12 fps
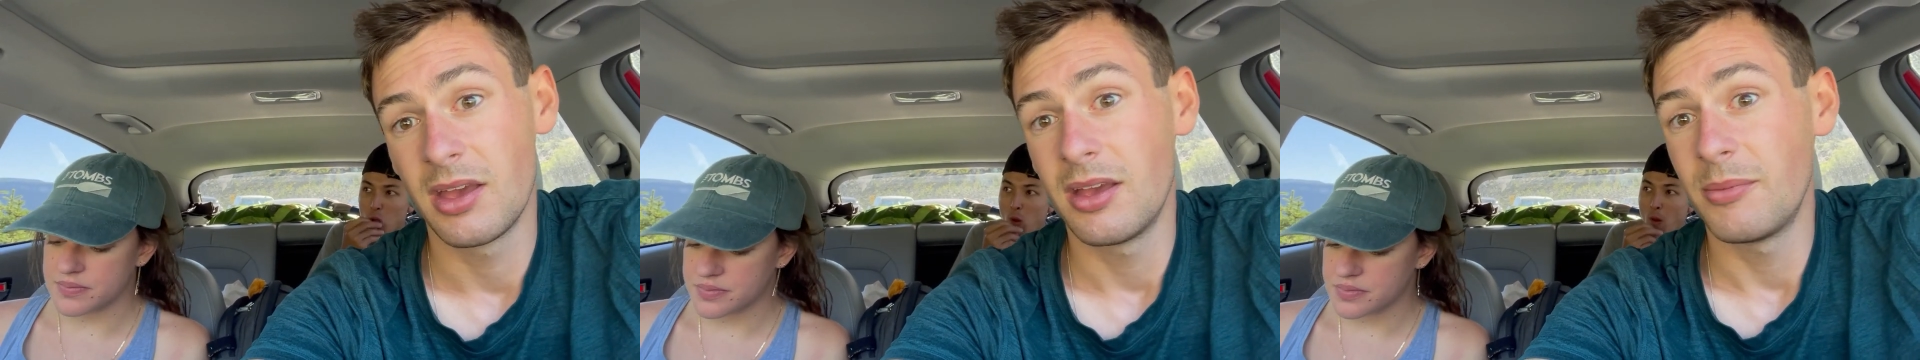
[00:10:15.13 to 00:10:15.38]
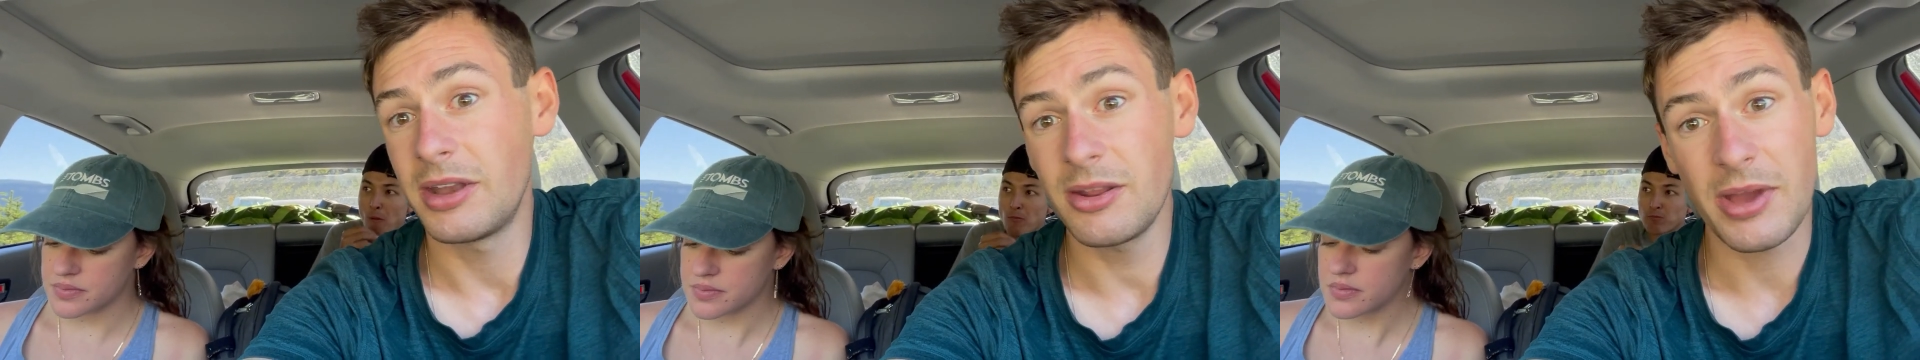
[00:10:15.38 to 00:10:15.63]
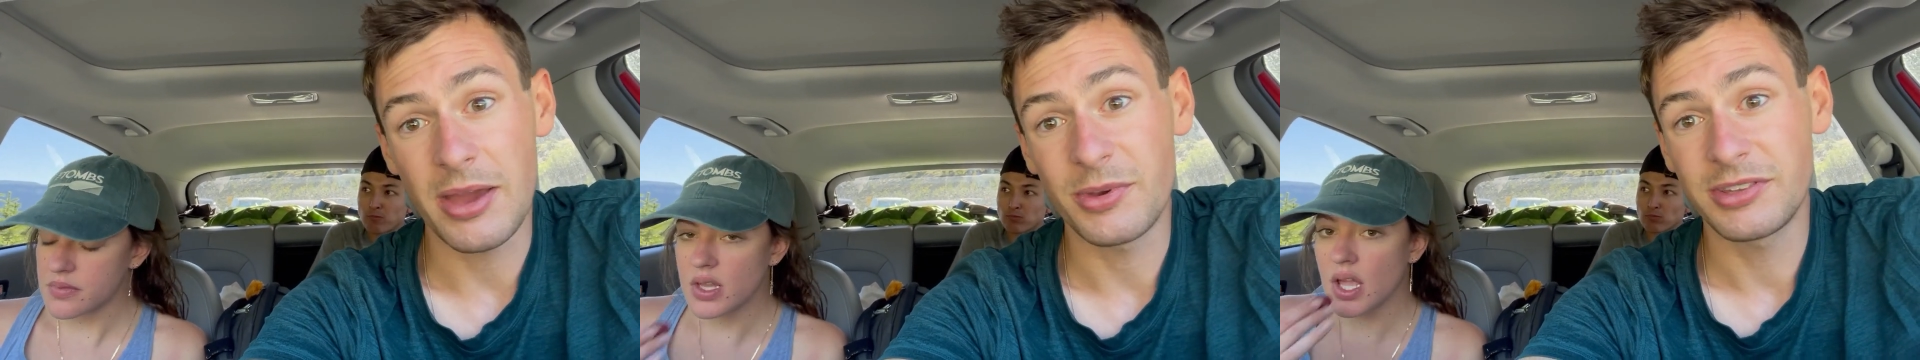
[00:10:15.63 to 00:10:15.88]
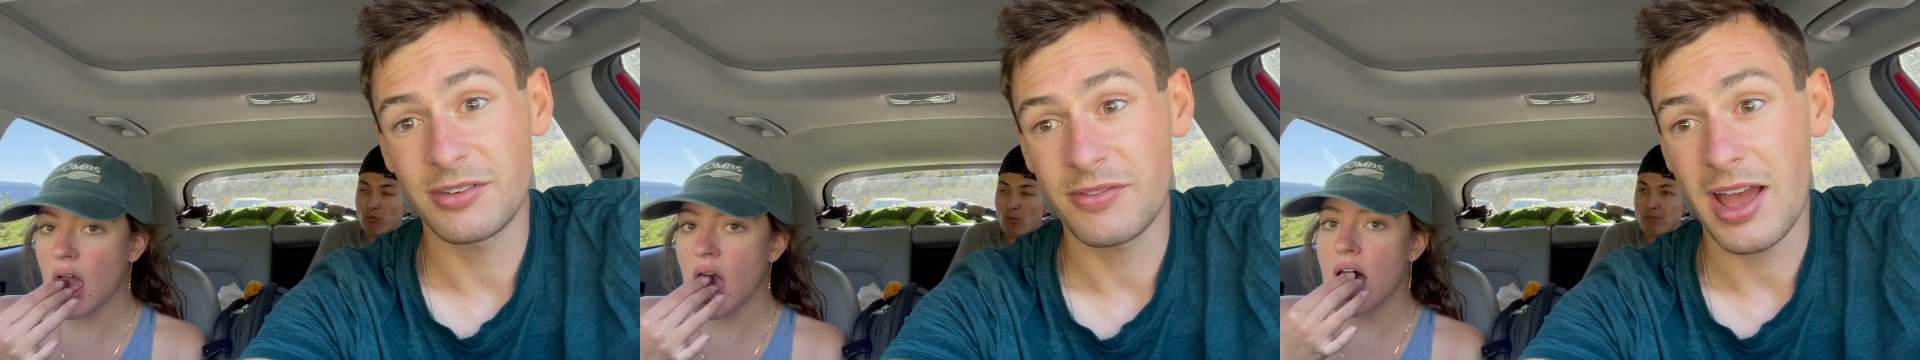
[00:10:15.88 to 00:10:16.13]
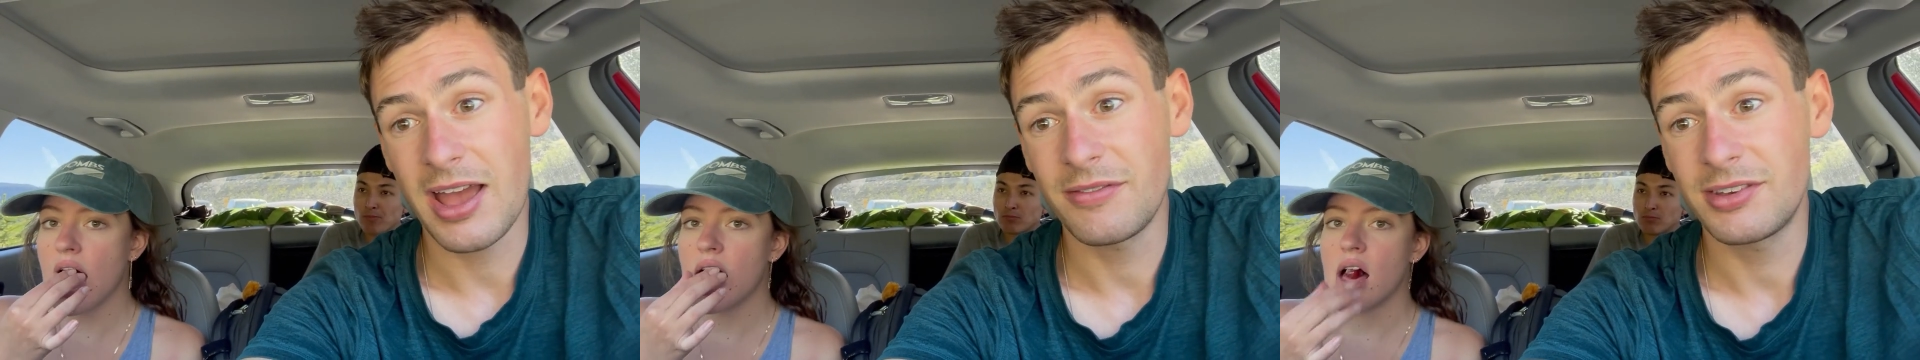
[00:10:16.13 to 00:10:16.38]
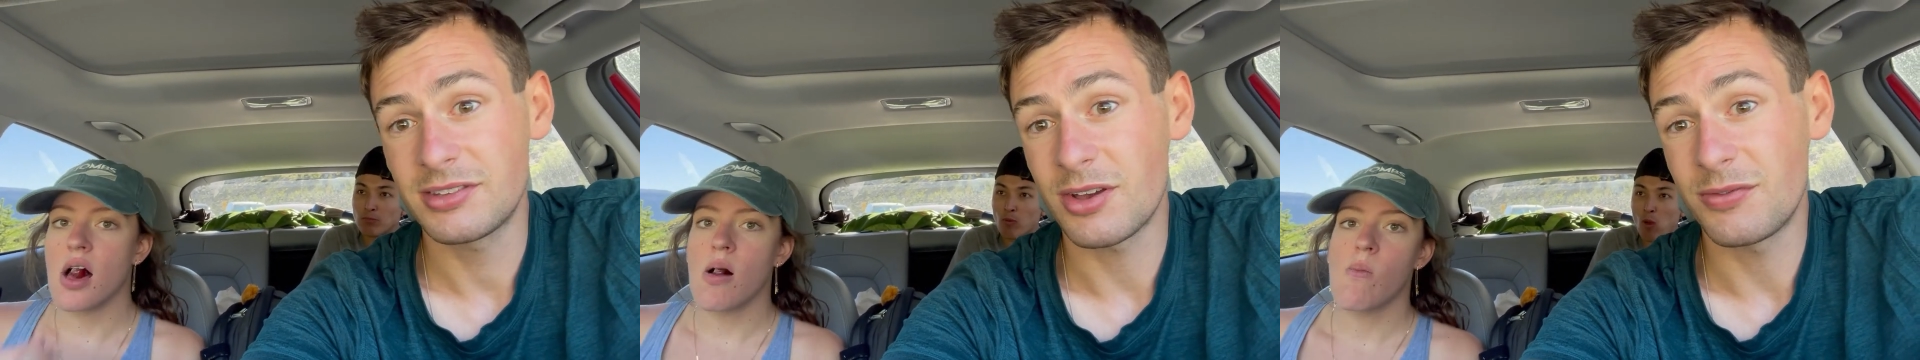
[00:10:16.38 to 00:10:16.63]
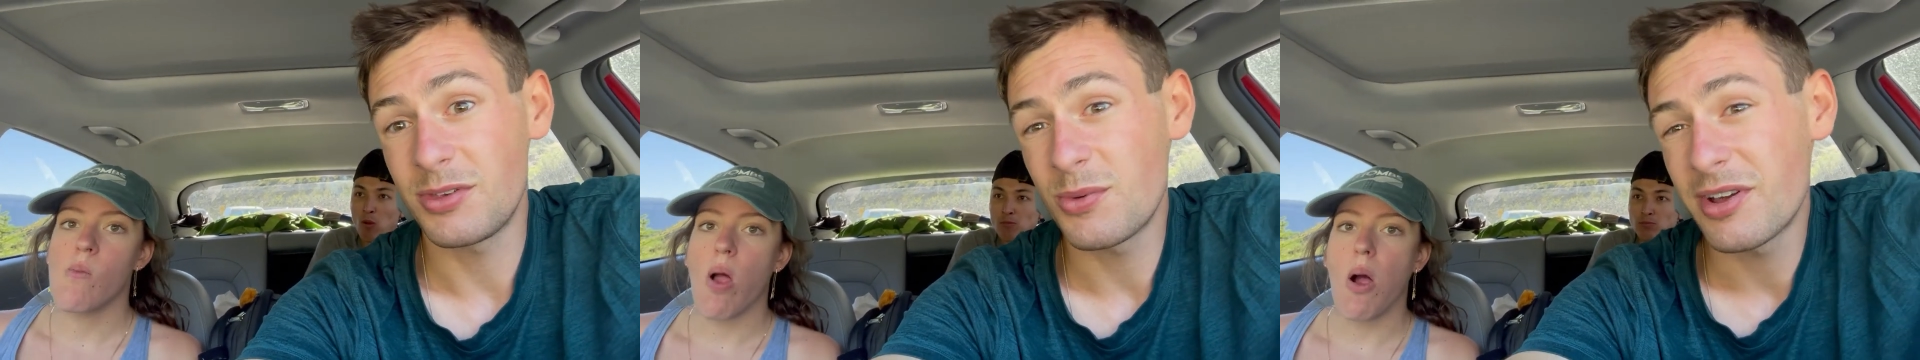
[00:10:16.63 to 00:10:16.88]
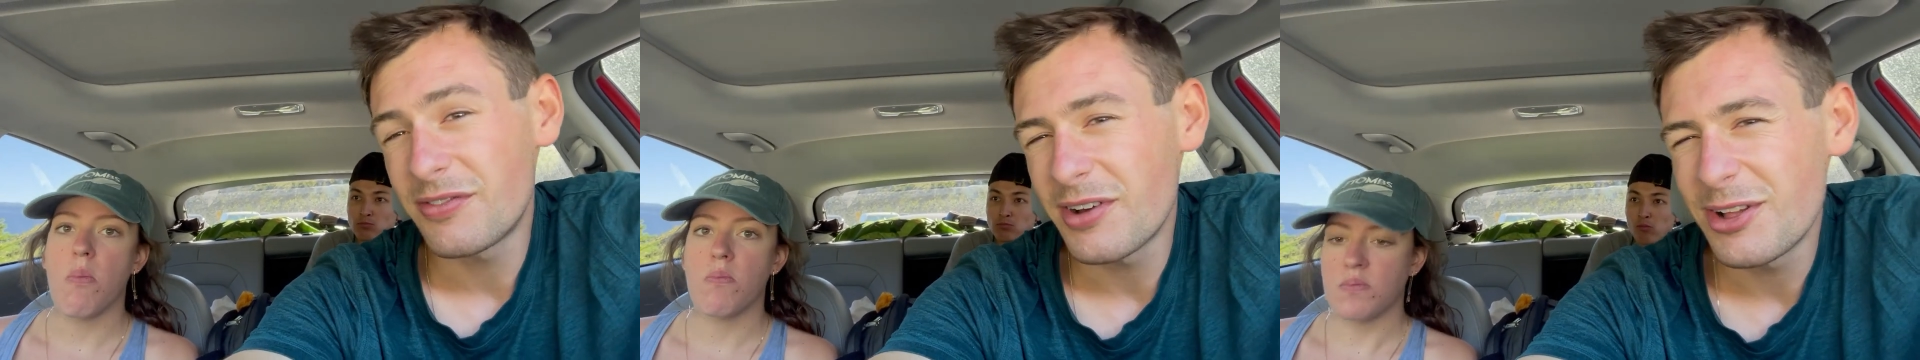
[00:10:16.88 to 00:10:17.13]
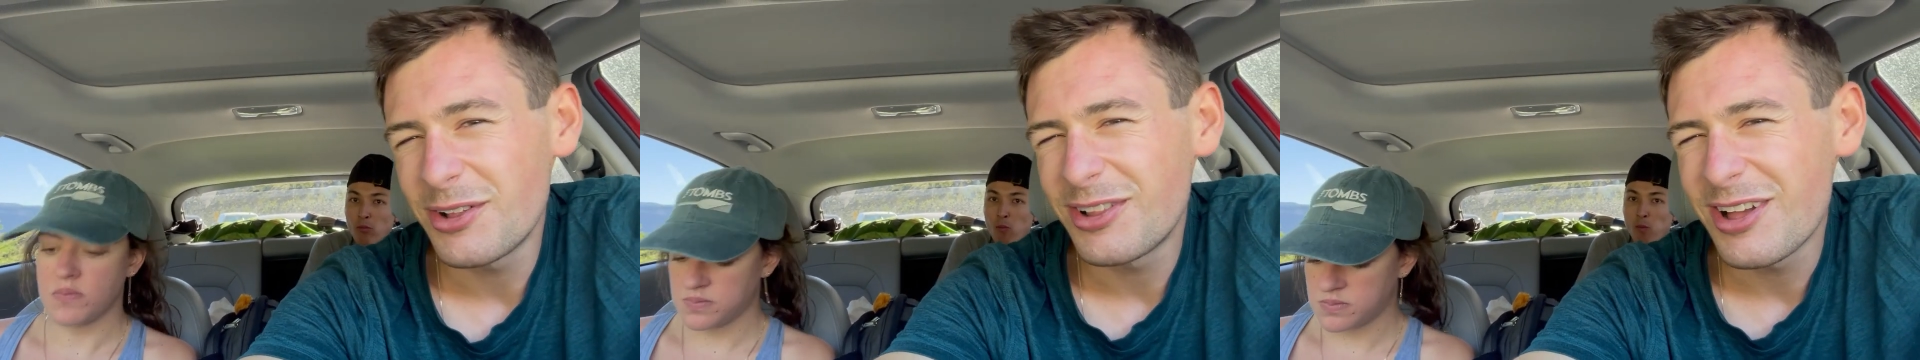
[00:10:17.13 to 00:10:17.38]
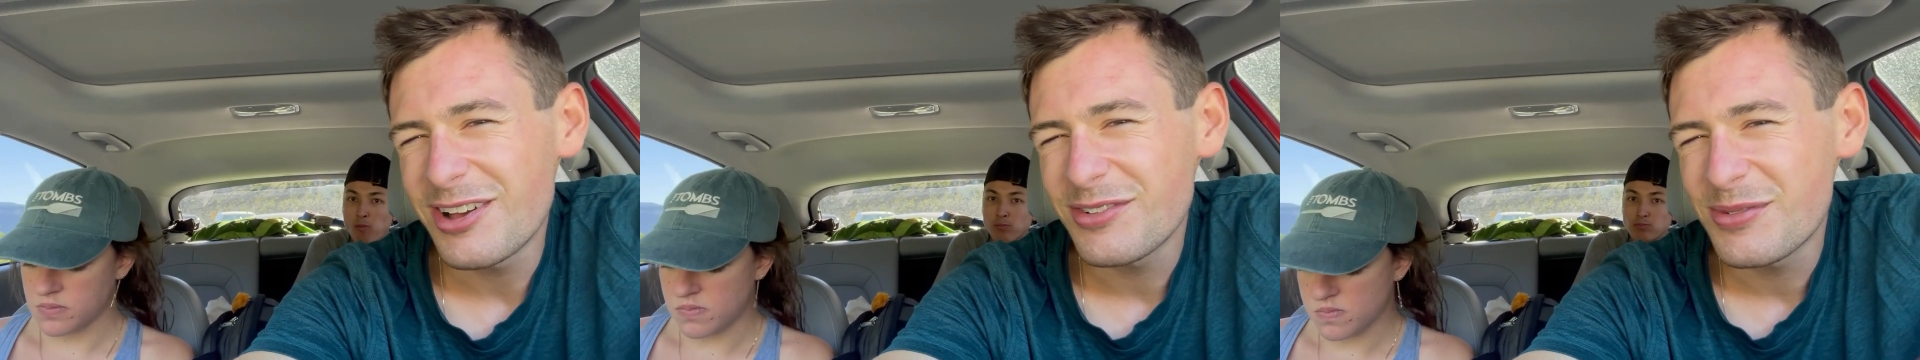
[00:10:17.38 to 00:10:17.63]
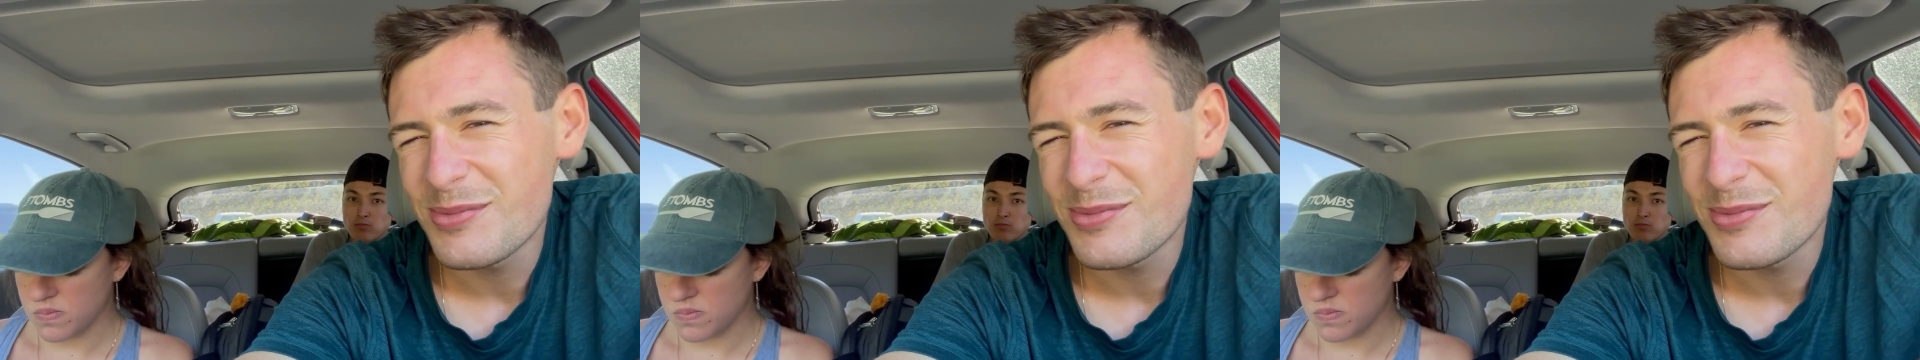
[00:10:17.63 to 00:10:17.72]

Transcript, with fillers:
Speaker 1: But anyway, we survived. So if you want to follow along for